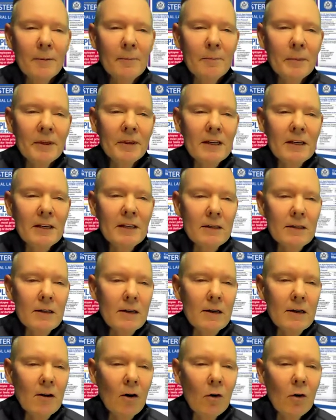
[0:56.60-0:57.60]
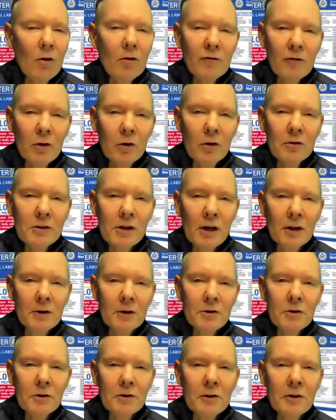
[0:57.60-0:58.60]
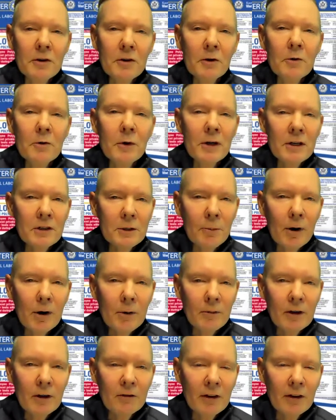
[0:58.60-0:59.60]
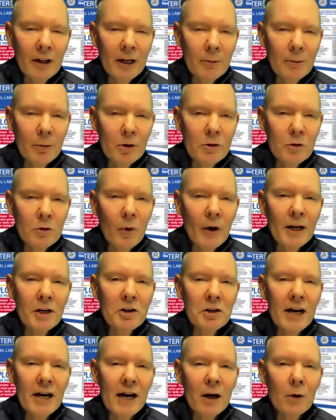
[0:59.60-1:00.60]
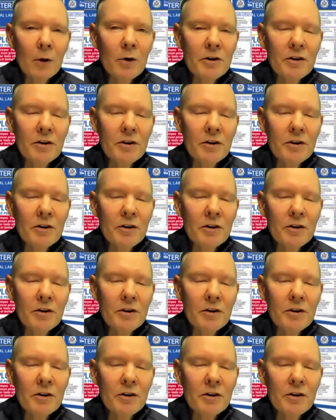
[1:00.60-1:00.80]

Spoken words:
But this all falls under the U.S. Department of Labor's Wage and Hour